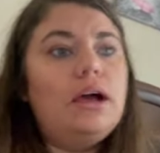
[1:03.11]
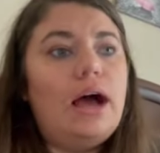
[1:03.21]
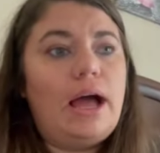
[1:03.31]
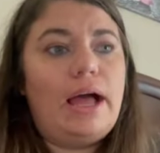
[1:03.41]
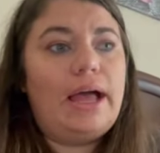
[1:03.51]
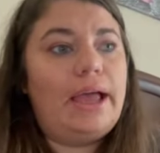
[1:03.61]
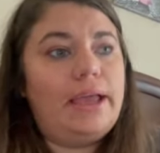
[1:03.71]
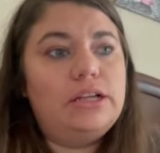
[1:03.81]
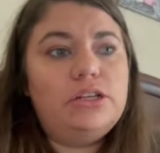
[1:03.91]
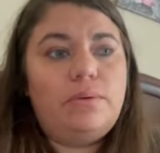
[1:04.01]

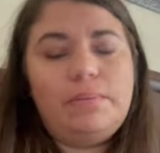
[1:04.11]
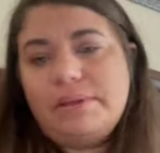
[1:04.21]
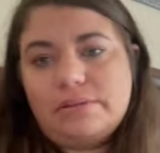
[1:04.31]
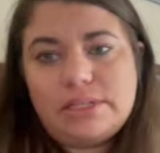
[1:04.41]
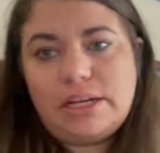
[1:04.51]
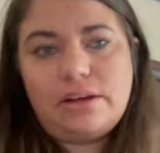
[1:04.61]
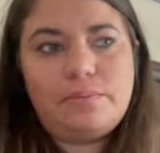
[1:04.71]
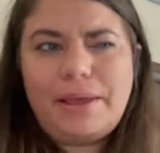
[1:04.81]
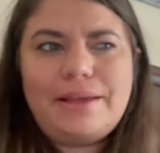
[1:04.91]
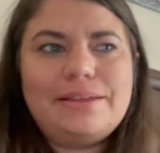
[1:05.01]
I don't to put those in here
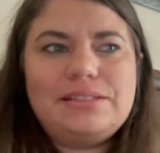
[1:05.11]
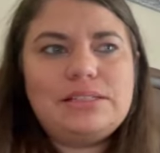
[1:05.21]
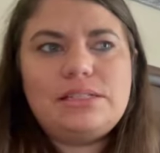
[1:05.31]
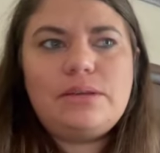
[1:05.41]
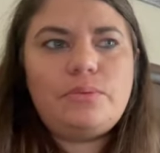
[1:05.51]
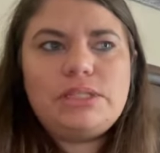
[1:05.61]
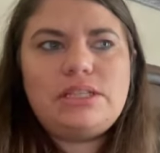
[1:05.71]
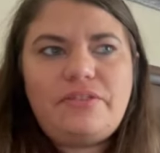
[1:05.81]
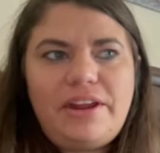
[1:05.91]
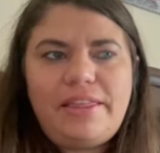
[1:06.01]
because what's
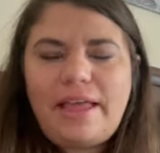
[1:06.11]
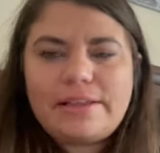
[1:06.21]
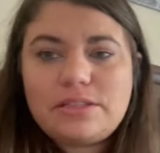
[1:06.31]
the fun in that?